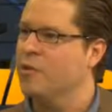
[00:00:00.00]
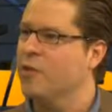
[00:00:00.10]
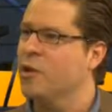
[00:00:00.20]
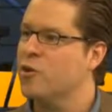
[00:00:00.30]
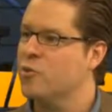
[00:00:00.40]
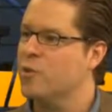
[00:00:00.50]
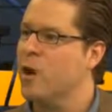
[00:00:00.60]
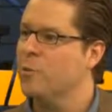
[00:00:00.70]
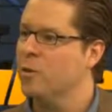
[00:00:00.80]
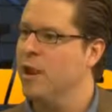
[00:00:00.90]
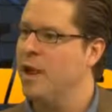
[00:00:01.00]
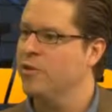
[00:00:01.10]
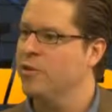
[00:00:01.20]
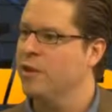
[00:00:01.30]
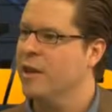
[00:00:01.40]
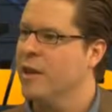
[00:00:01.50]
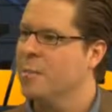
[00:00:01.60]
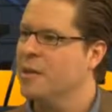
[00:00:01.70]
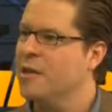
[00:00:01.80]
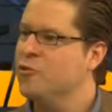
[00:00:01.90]
is an incredible asset.
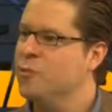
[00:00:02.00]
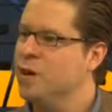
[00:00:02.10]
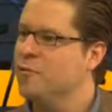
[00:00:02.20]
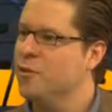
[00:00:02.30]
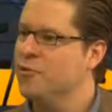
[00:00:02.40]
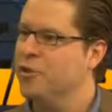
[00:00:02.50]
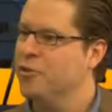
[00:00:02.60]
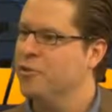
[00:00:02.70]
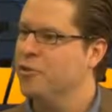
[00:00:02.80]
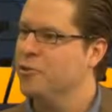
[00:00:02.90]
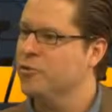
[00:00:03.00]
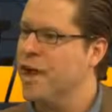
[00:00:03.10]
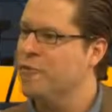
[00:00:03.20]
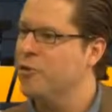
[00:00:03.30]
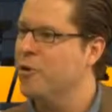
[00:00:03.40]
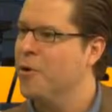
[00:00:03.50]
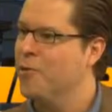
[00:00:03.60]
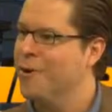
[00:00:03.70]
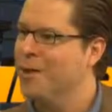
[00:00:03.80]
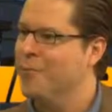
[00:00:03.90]
But each one of those individuals have their
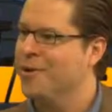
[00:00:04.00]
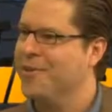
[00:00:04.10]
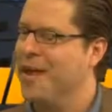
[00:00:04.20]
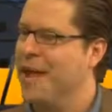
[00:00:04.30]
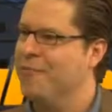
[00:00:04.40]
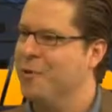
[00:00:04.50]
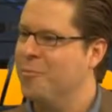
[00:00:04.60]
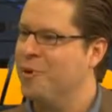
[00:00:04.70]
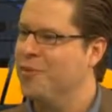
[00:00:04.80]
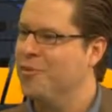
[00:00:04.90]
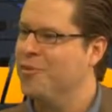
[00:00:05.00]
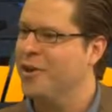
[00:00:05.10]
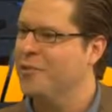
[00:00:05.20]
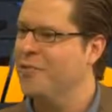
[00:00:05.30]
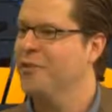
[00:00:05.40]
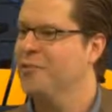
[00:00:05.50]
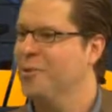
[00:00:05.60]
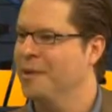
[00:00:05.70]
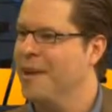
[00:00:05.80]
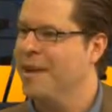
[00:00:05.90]
own network. They have their presence on
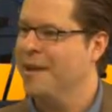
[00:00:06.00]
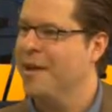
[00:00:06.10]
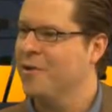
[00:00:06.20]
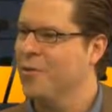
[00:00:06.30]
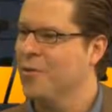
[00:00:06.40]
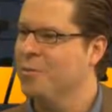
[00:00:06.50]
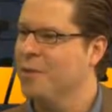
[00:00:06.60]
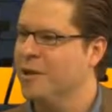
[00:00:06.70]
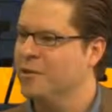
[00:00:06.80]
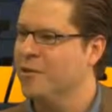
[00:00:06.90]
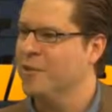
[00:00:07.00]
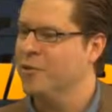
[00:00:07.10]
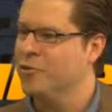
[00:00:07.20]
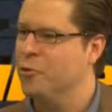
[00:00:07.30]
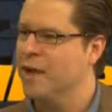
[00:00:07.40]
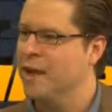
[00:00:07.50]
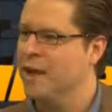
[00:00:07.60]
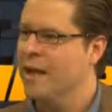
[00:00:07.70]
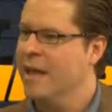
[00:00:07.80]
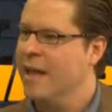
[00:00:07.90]
Facebook and on Google Plus, and they're
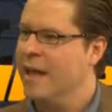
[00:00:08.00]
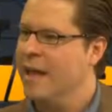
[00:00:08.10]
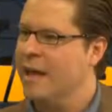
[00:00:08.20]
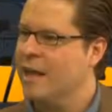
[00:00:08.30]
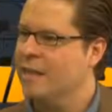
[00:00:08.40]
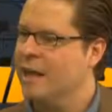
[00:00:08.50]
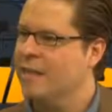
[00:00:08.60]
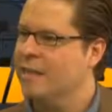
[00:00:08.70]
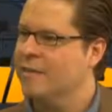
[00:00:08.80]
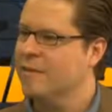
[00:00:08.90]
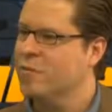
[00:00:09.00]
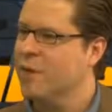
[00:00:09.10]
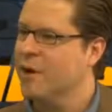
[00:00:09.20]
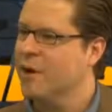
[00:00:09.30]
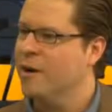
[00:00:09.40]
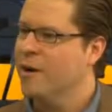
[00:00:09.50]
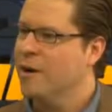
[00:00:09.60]
tweeting. And I think this is where,